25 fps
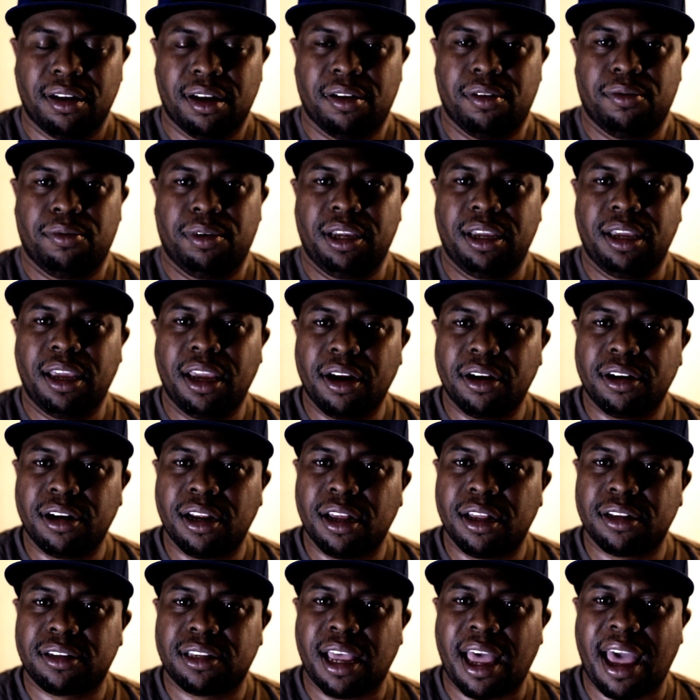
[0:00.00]
We
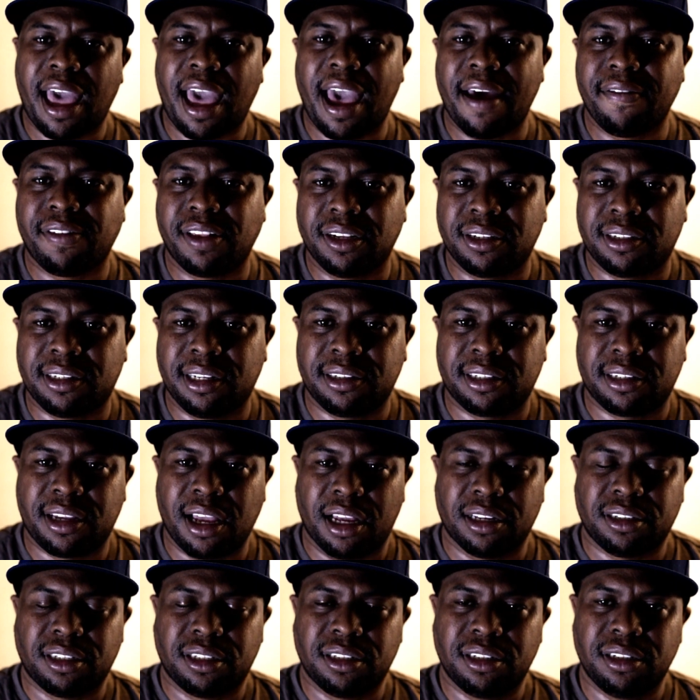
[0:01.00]
here to have this
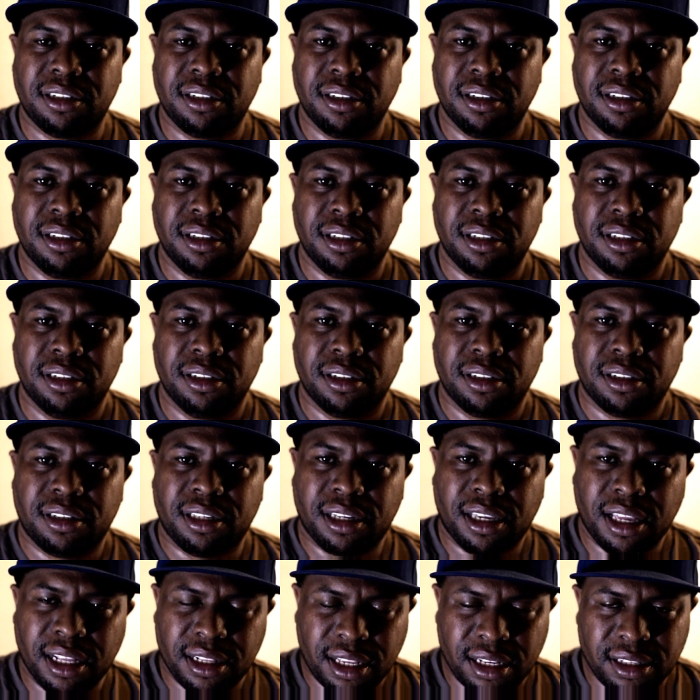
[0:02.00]
discussion,
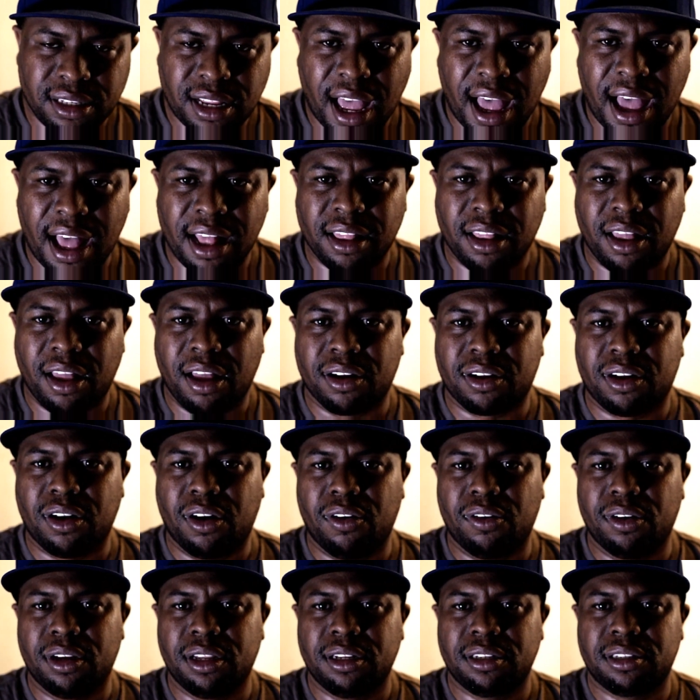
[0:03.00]
to get the dialogue
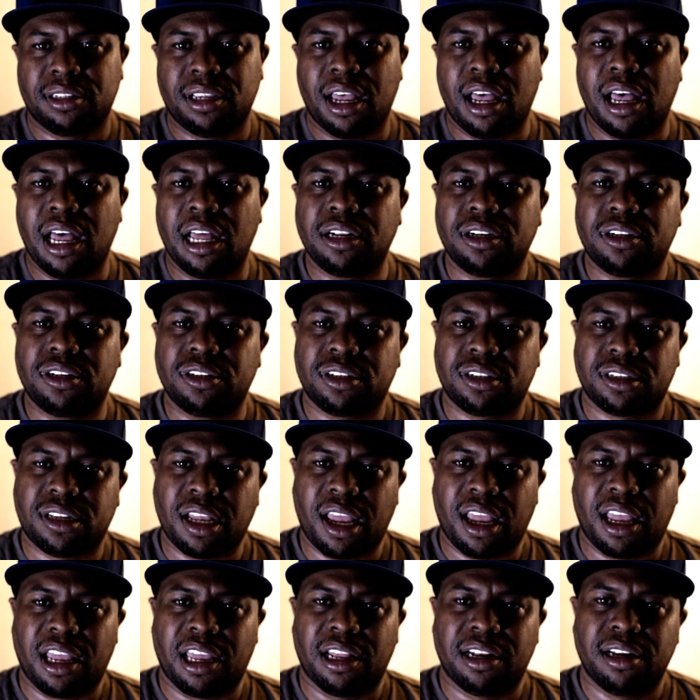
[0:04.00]
going, to
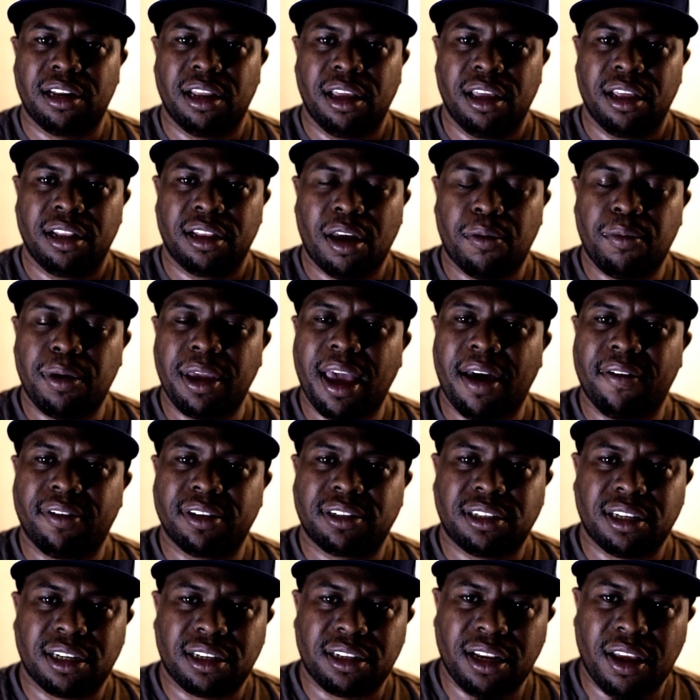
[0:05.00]
understand that we have a
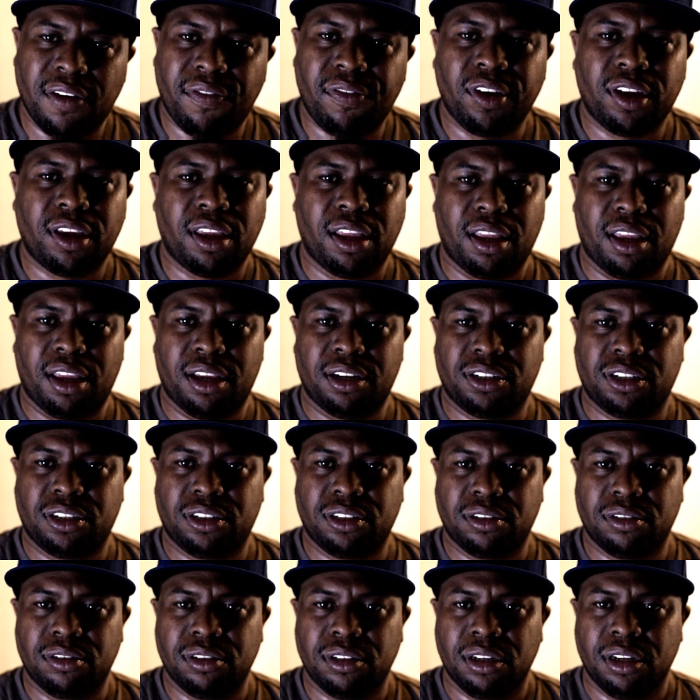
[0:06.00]
significant
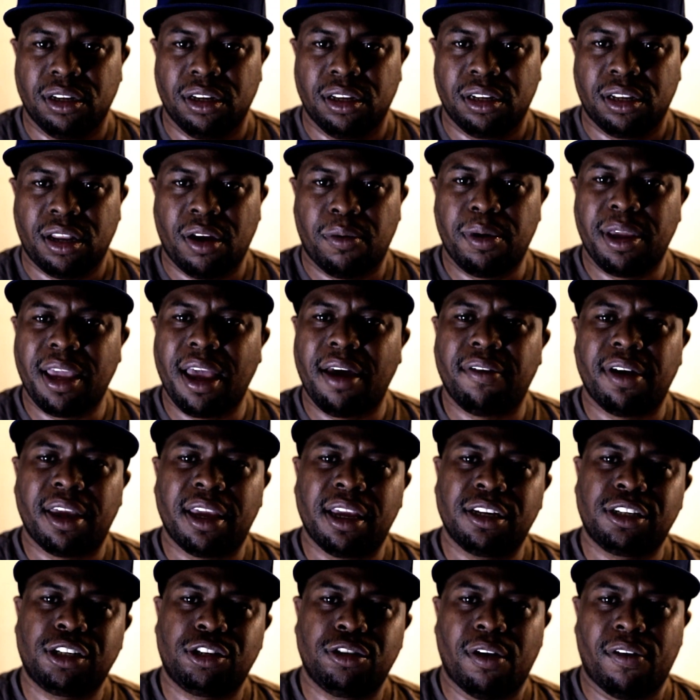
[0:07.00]
issue, that we have an
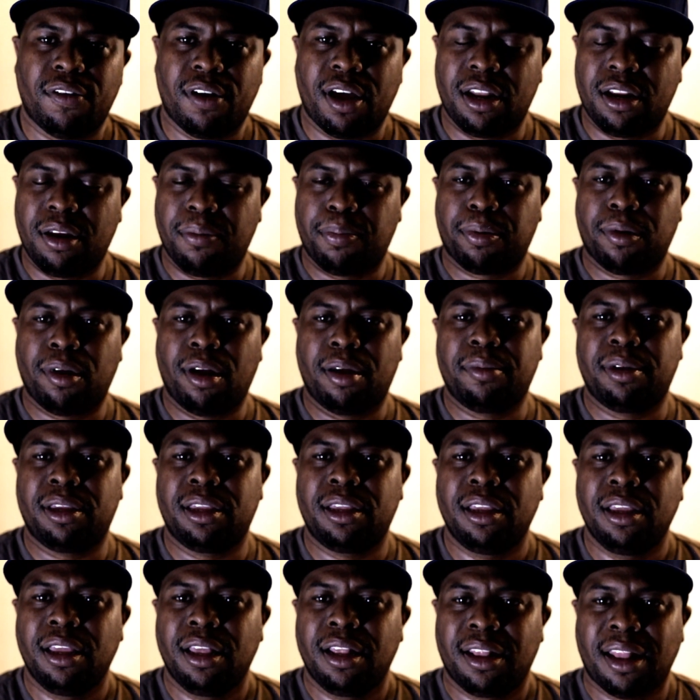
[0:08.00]
issue of
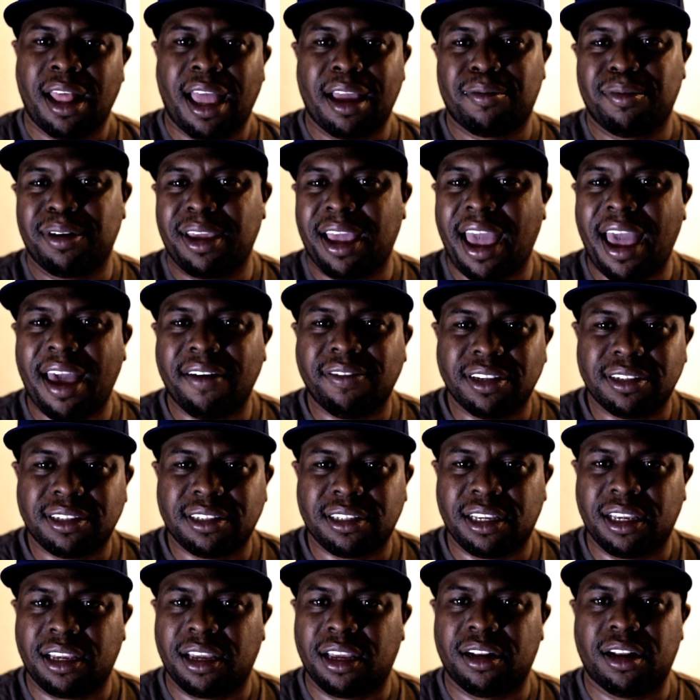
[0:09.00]
unemployment like we haven't
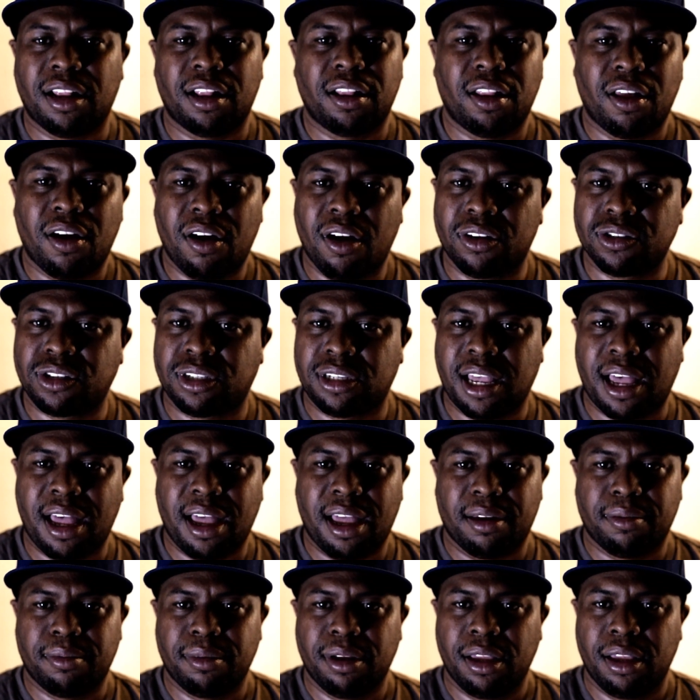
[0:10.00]
seen in a long
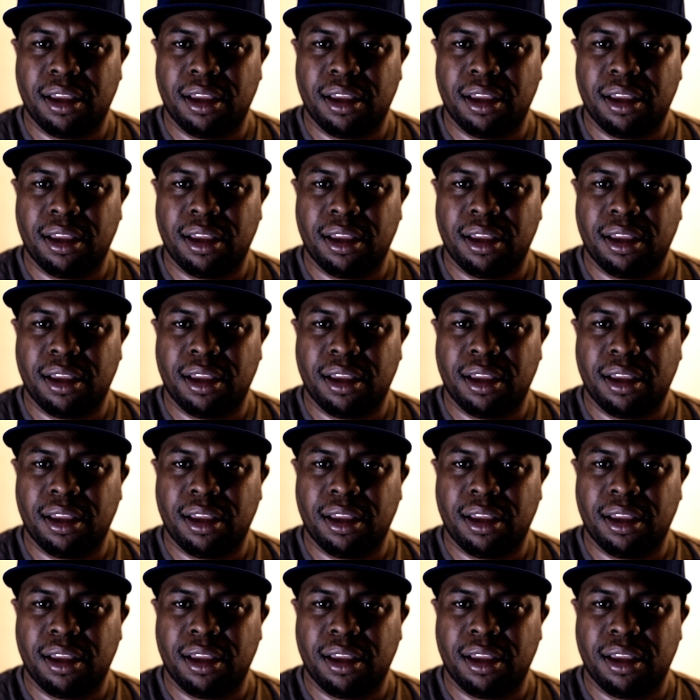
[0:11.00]
time.